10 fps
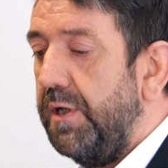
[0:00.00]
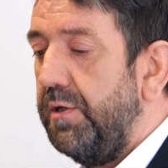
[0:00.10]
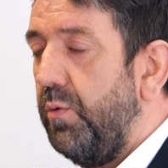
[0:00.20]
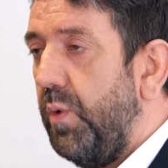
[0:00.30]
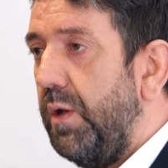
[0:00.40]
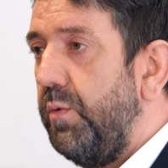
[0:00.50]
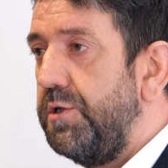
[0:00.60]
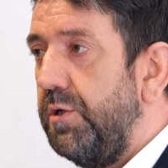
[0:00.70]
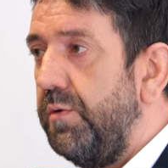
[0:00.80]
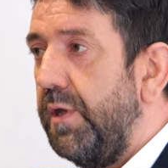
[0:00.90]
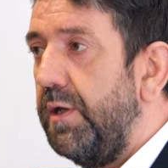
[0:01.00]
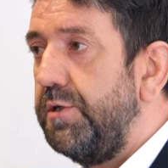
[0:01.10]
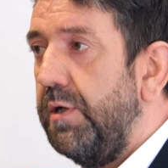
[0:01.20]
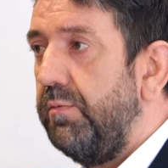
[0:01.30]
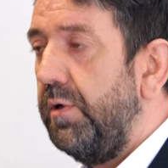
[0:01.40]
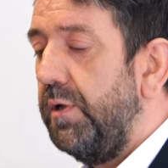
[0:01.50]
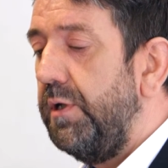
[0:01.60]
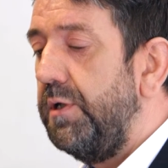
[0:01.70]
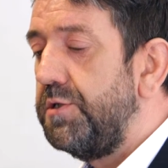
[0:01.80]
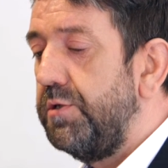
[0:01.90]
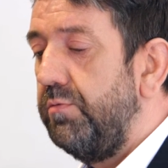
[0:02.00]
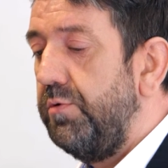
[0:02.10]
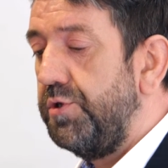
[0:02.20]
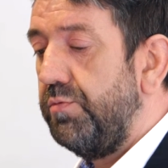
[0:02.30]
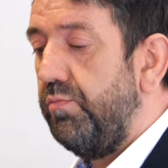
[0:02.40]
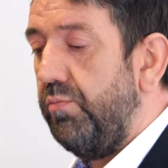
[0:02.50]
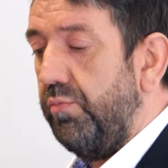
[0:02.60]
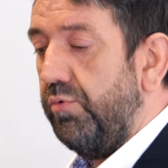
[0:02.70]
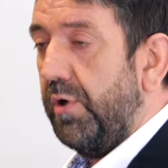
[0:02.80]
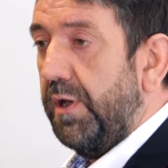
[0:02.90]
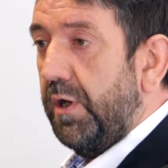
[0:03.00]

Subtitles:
And the way we do that generally is to just write